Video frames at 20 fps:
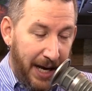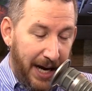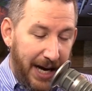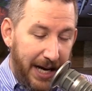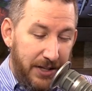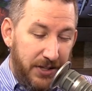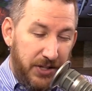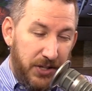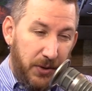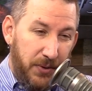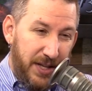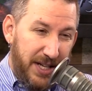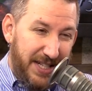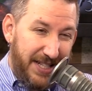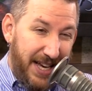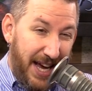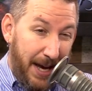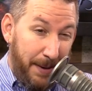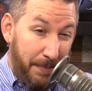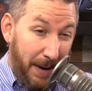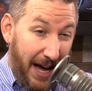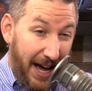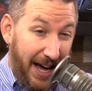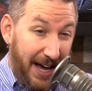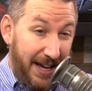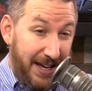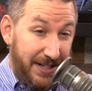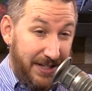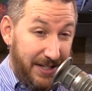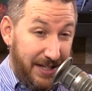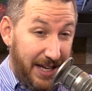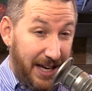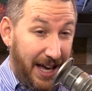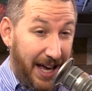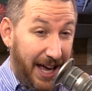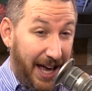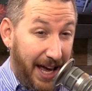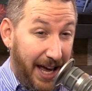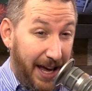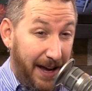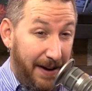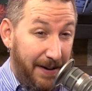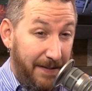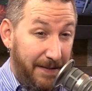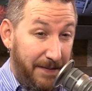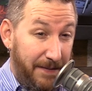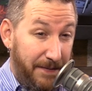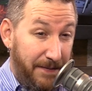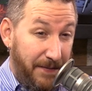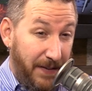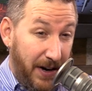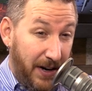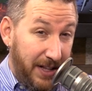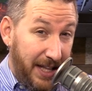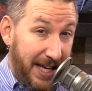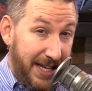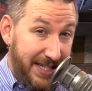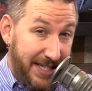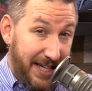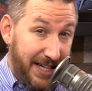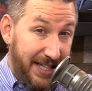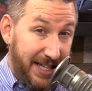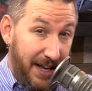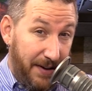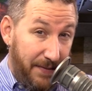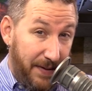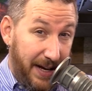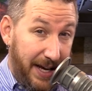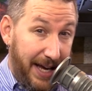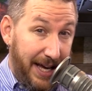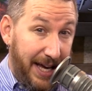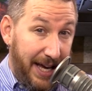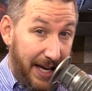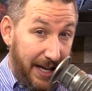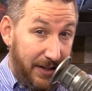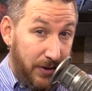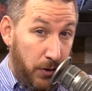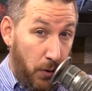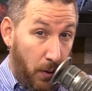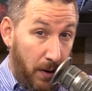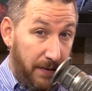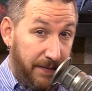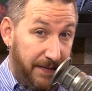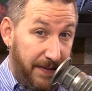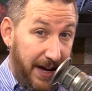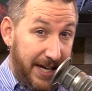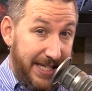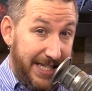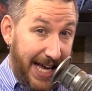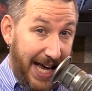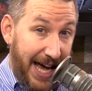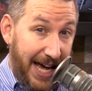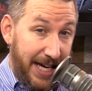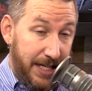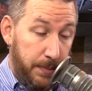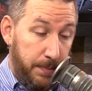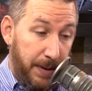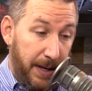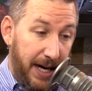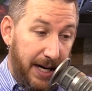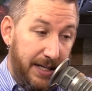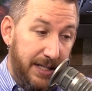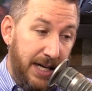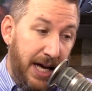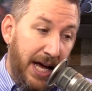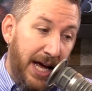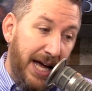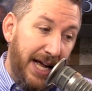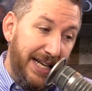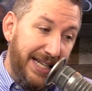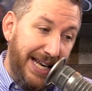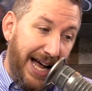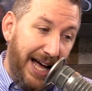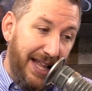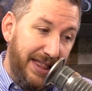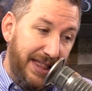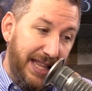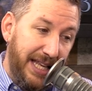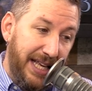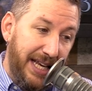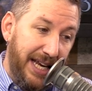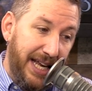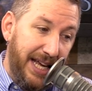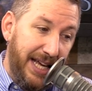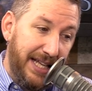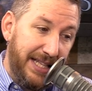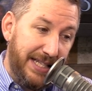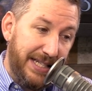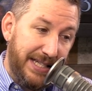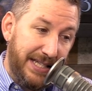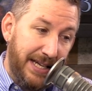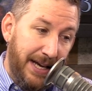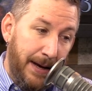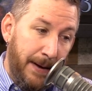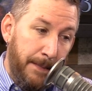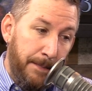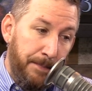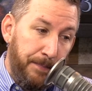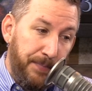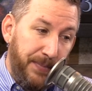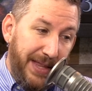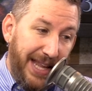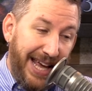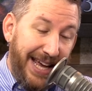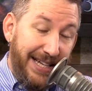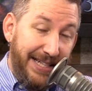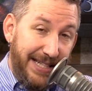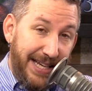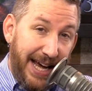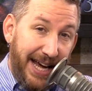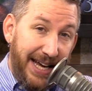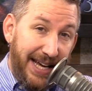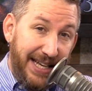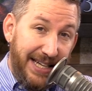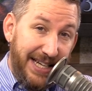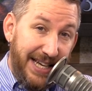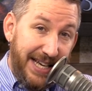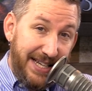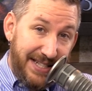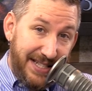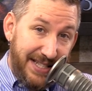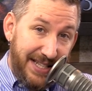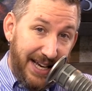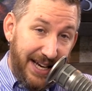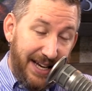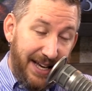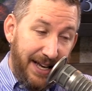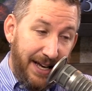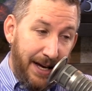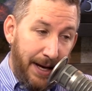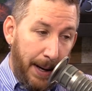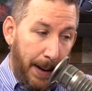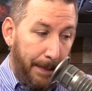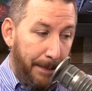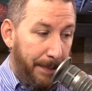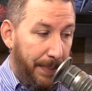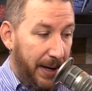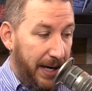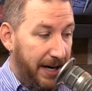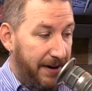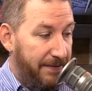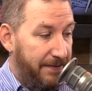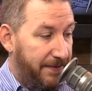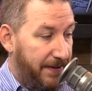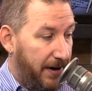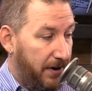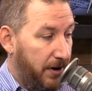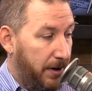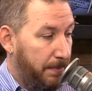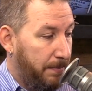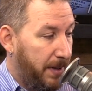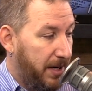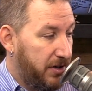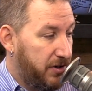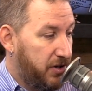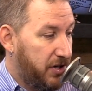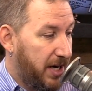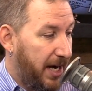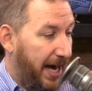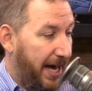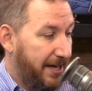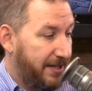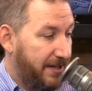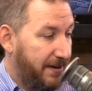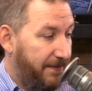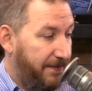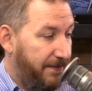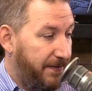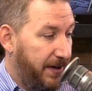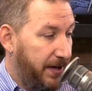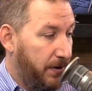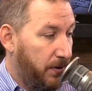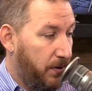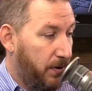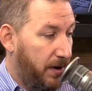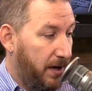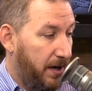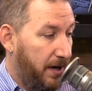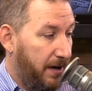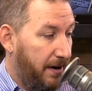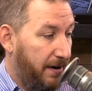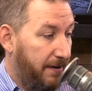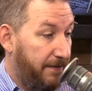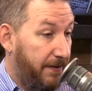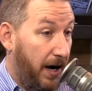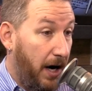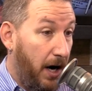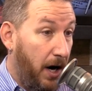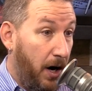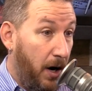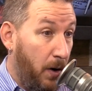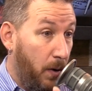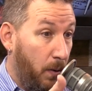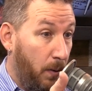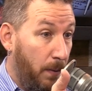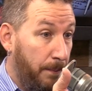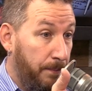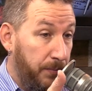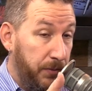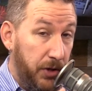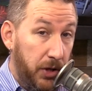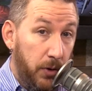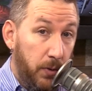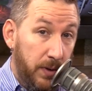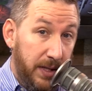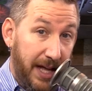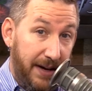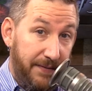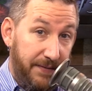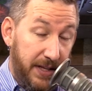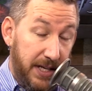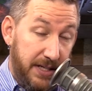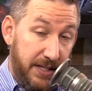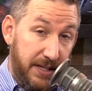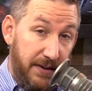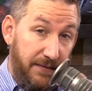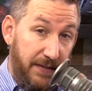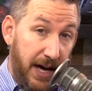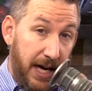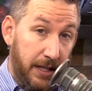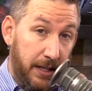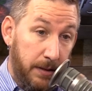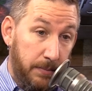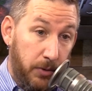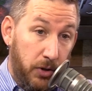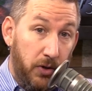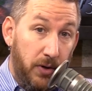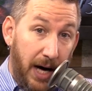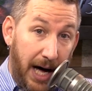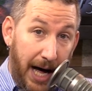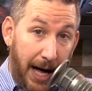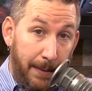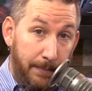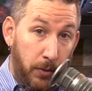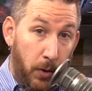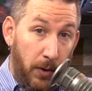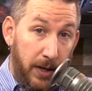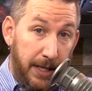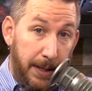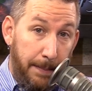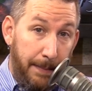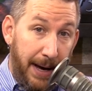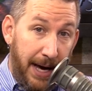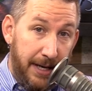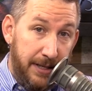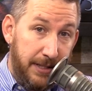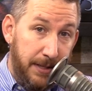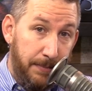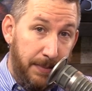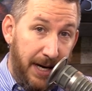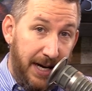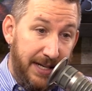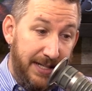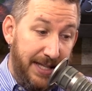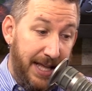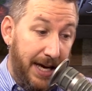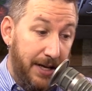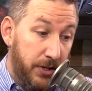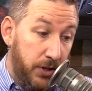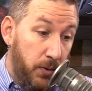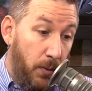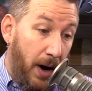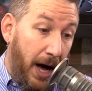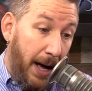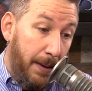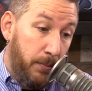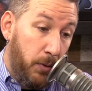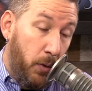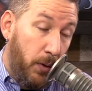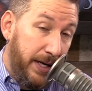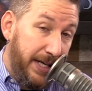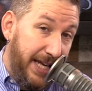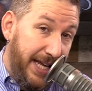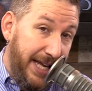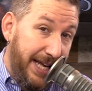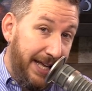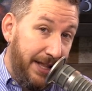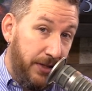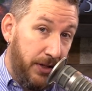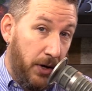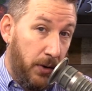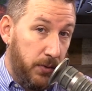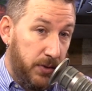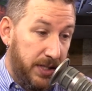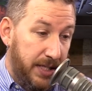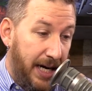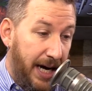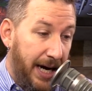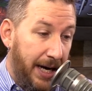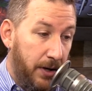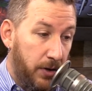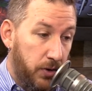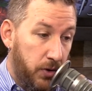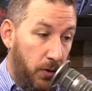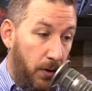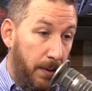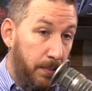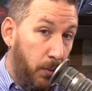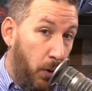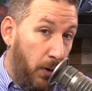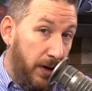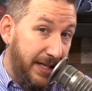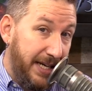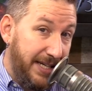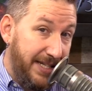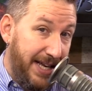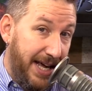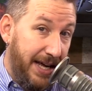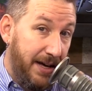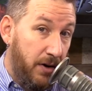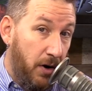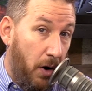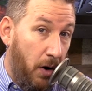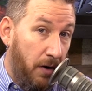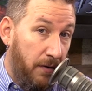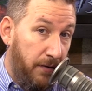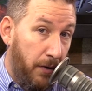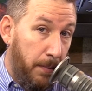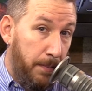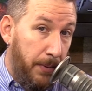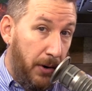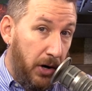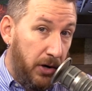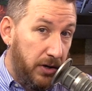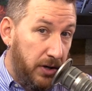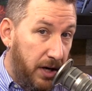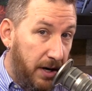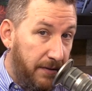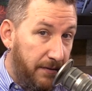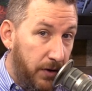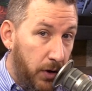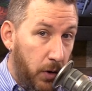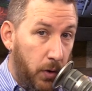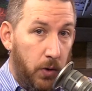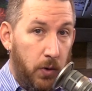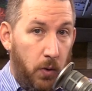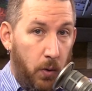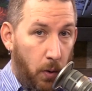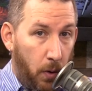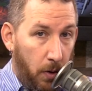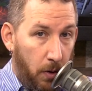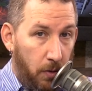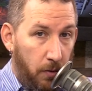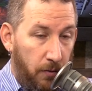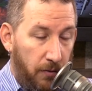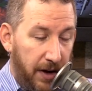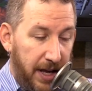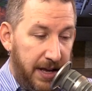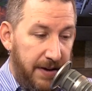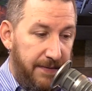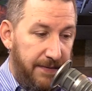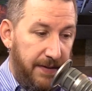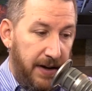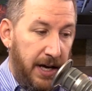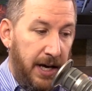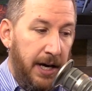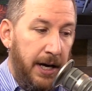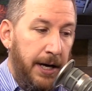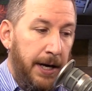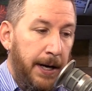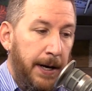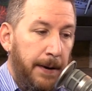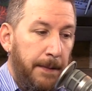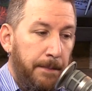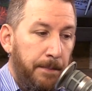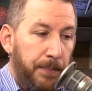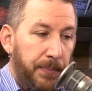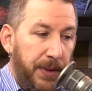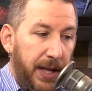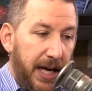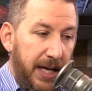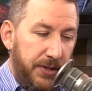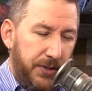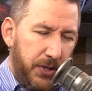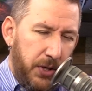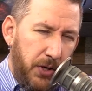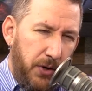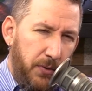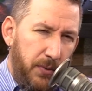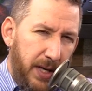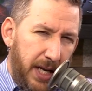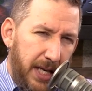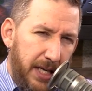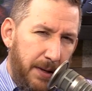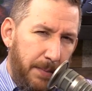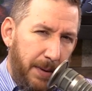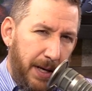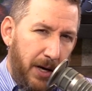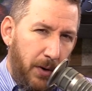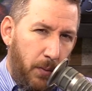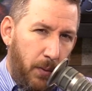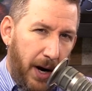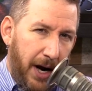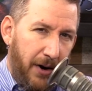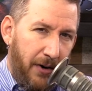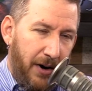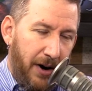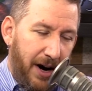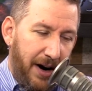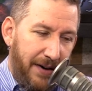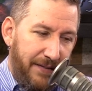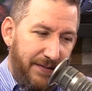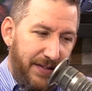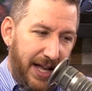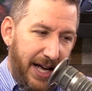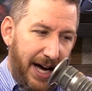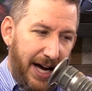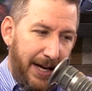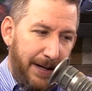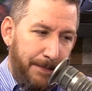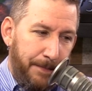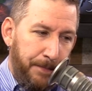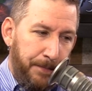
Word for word: And so this game has a fairly significant in-your-face aspect. Not that it's antagonistic, but it very much has a feel of, oh, you left this available, I'm going to maximize that, so I'm going to eat those tiles, or I'm going to take over part of your coral reef. And so you need to be aware of that.